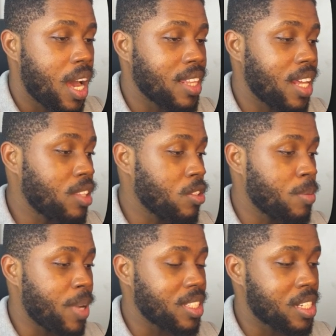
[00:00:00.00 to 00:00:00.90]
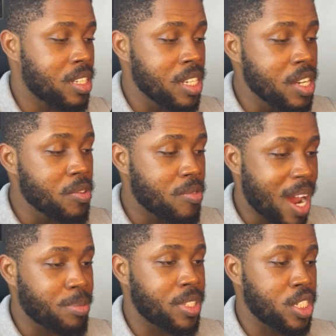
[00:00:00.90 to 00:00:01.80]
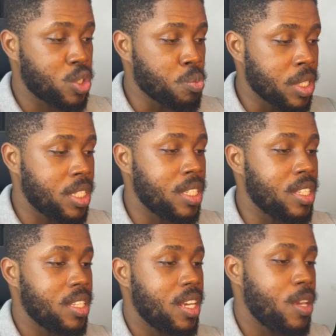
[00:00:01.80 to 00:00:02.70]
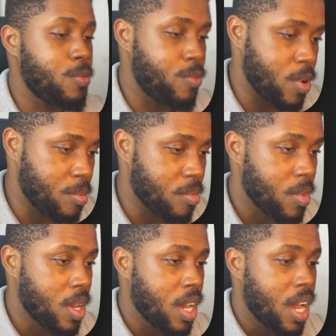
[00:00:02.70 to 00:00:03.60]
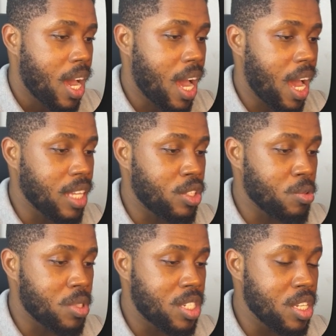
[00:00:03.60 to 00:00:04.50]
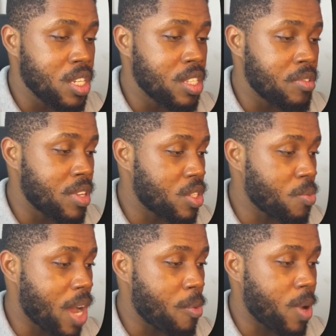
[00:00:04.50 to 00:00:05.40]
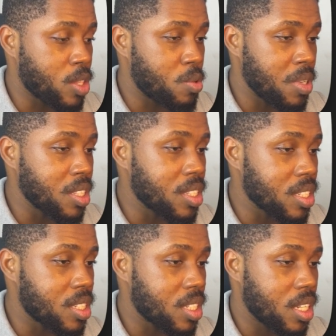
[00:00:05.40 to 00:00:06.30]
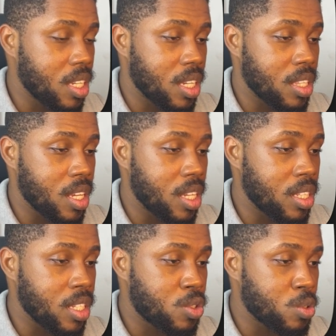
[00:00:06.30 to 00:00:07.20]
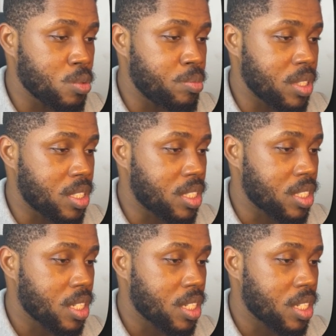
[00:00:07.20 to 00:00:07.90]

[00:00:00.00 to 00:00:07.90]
and that automatically wraps it within a frame and you see the reason why we're doing this in a little bit.